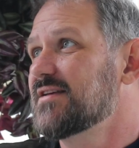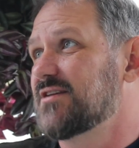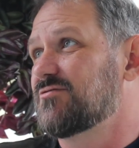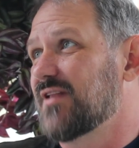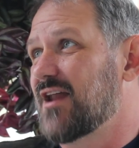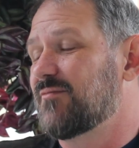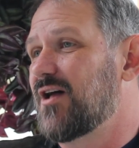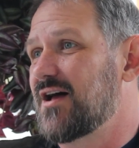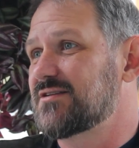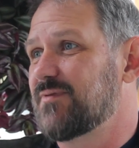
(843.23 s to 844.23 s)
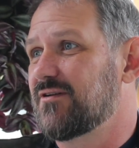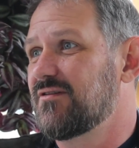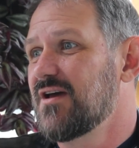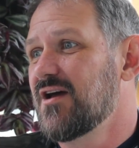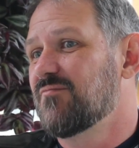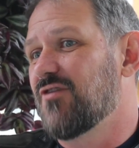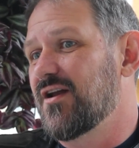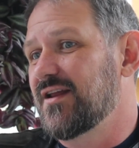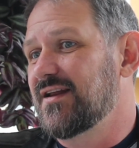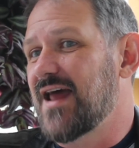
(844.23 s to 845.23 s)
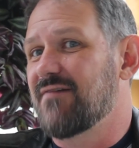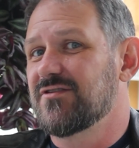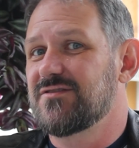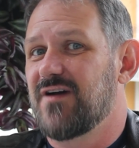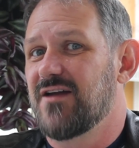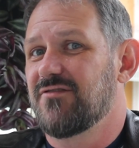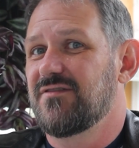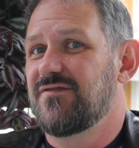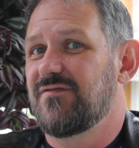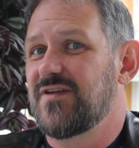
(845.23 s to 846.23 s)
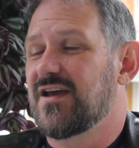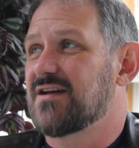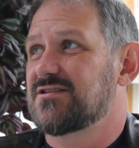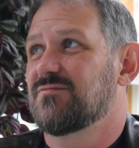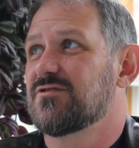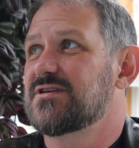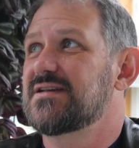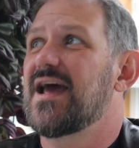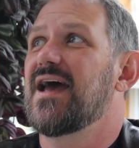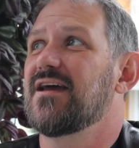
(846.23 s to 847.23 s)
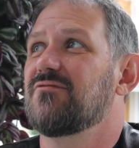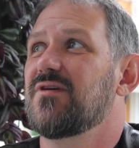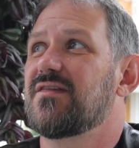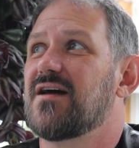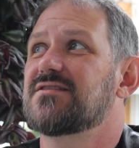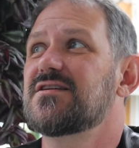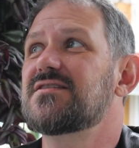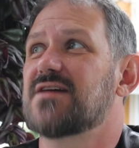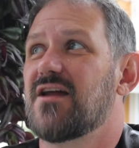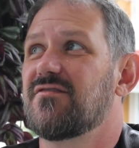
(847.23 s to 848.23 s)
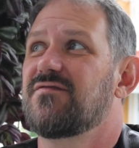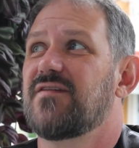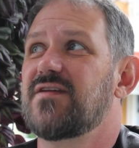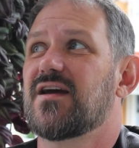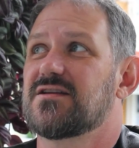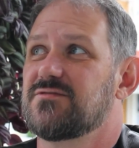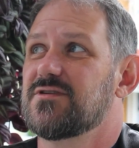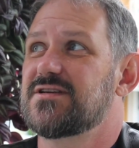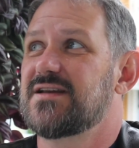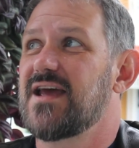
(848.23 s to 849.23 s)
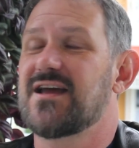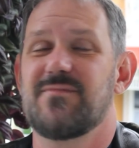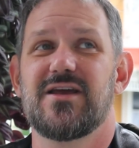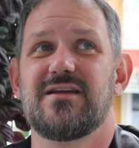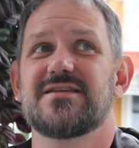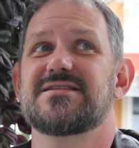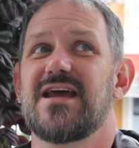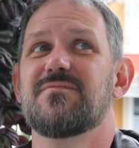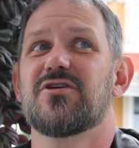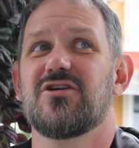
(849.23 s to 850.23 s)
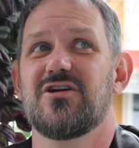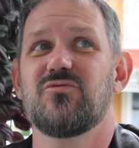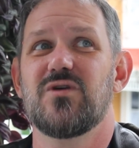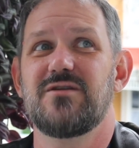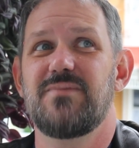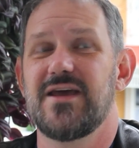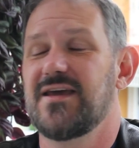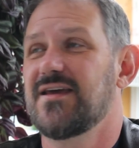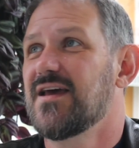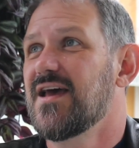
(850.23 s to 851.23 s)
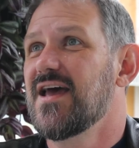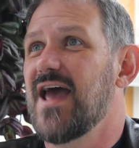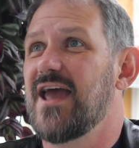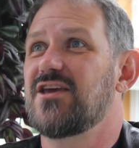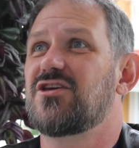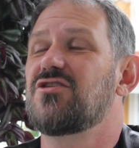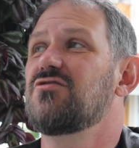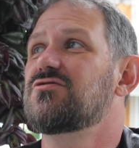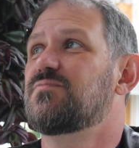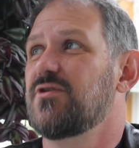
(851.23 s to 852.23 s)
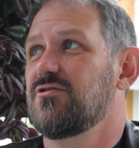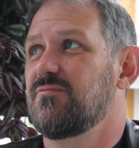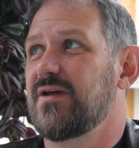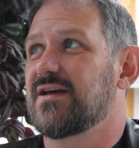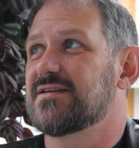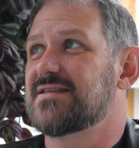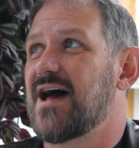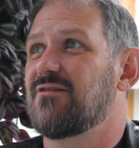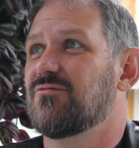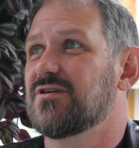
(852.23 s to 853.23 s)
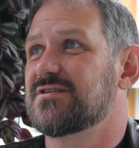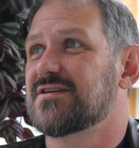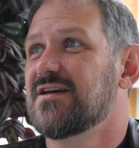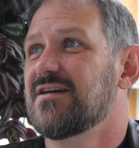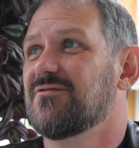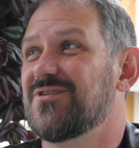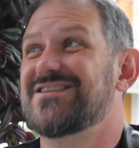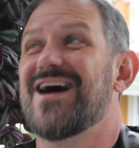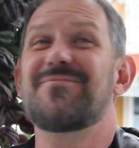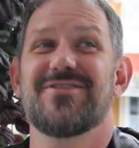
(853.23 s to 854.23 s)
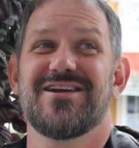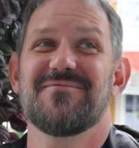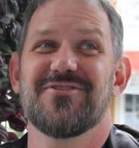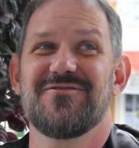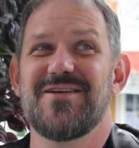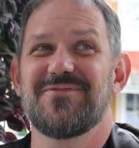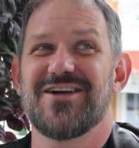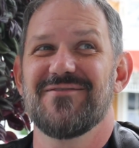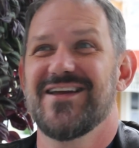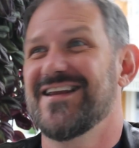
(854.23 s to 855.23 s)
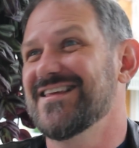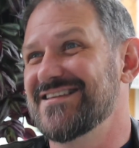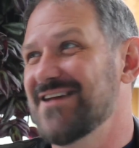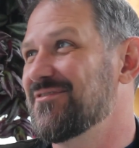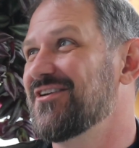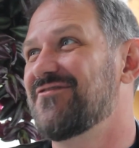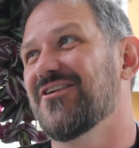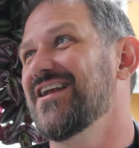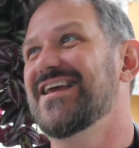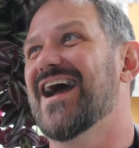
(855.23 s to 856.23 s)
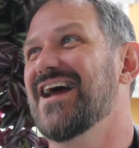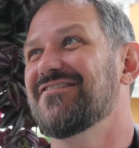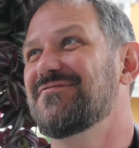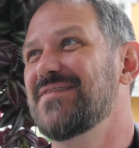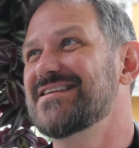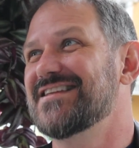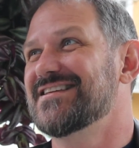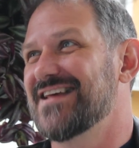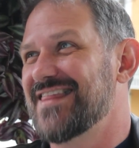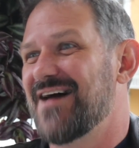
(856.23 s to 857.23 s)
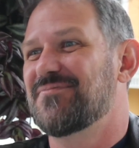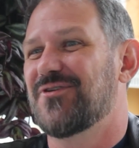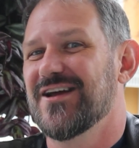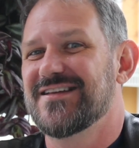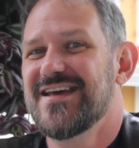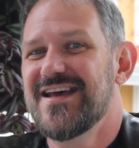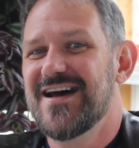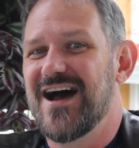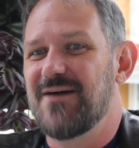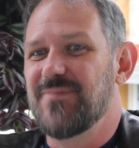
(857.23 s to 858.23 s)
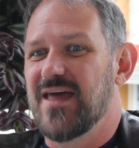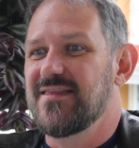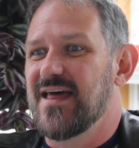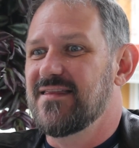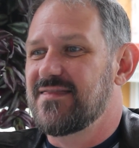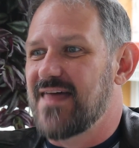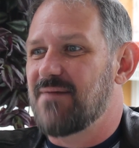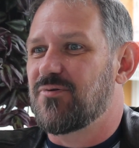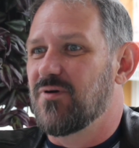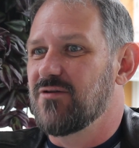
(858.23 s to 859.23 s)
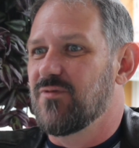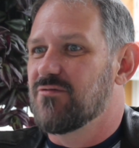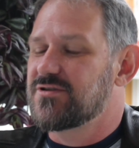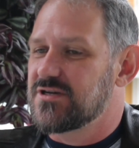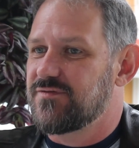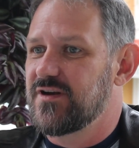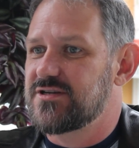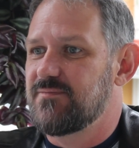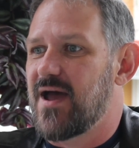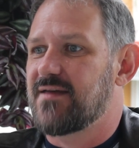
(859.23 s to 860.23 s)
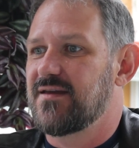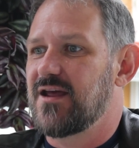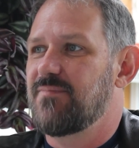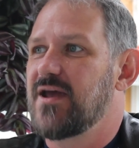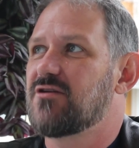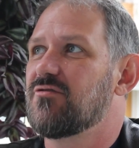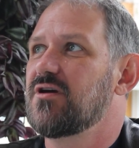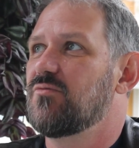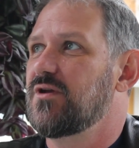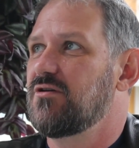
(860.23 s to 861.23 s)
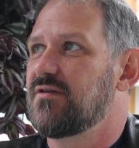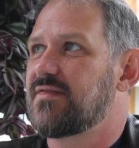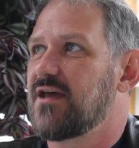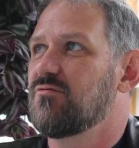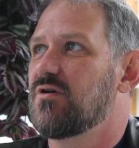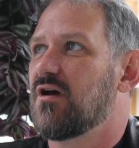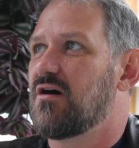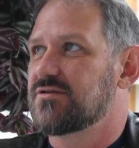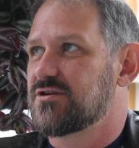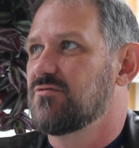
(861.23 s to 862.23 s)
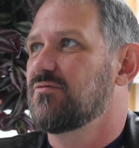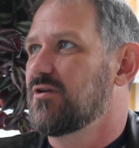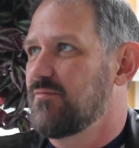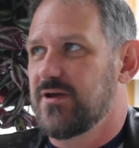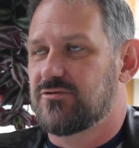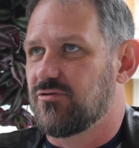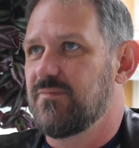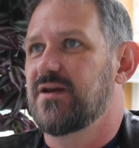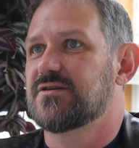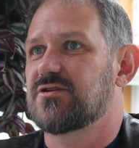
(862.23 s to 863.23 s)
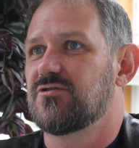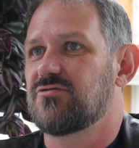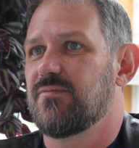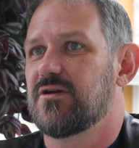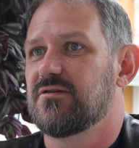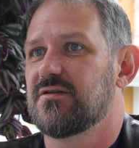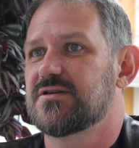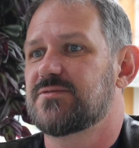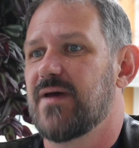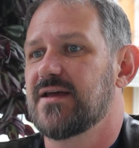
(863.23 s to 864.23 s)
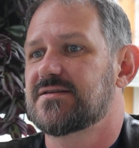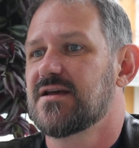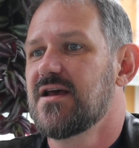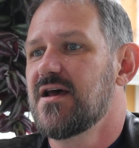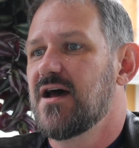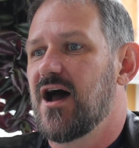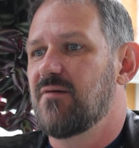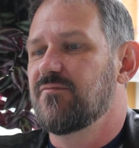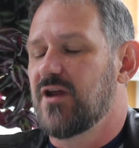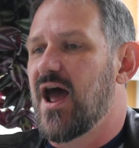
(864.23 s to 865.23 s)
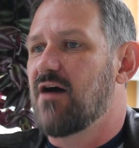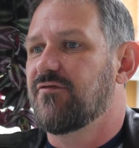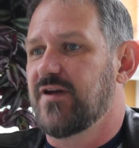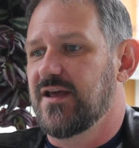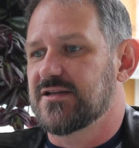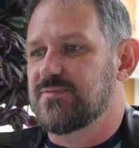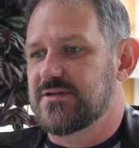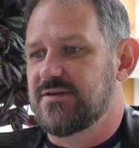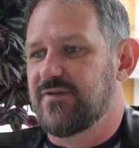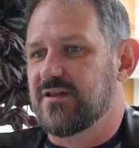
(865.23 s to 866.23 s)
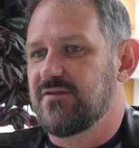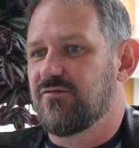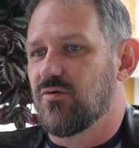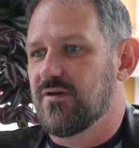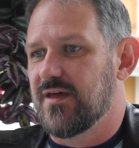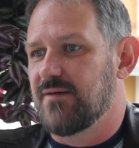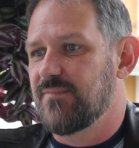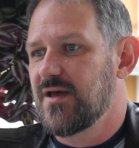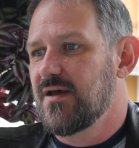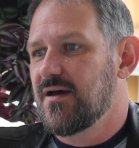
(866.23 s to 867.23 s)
Central Animal Hospital brought in an average of 150 customers a day, and we thought, geez, 150 customers a day coming into this neighborhood would be a huge boon, because that would double the number of people coming into this neighborhood for any kind of business at that point. And at that point, we were just finishing back in the day bakery. We knew that they would also be a tremendous contributor to the space, outfitting it specifically for them.